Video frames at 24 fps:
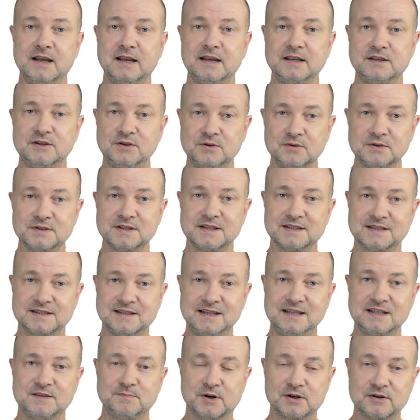It uses
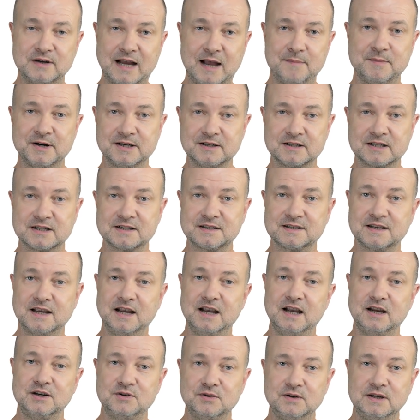these parameters
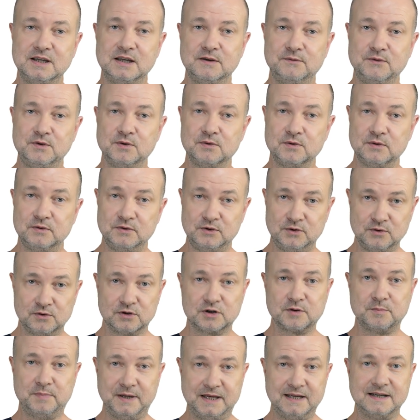to give you
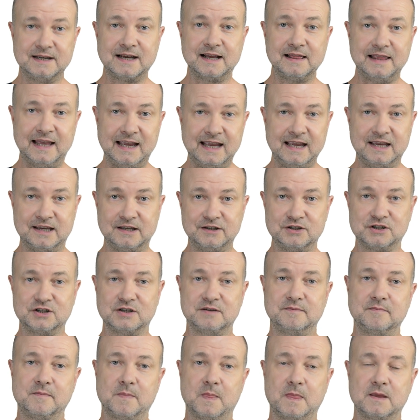your penile age.
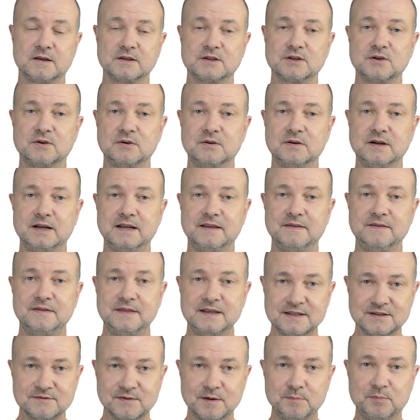So in
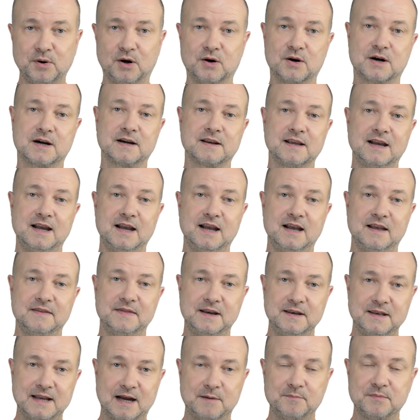this report,
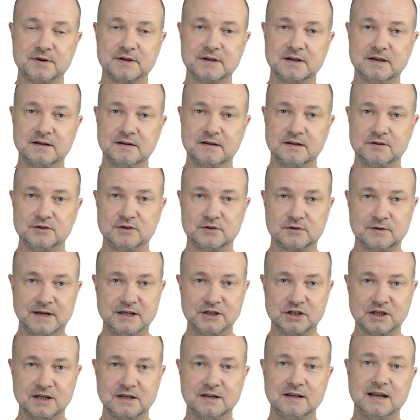the number,
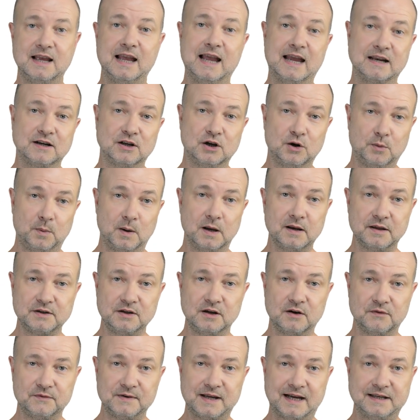duration, and
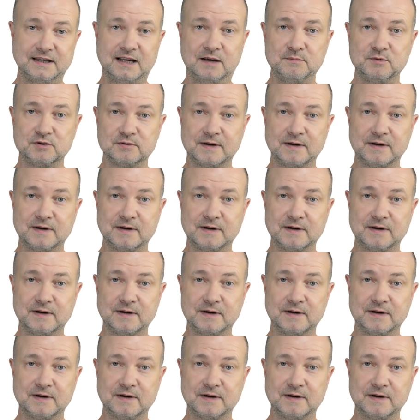quality of nighttime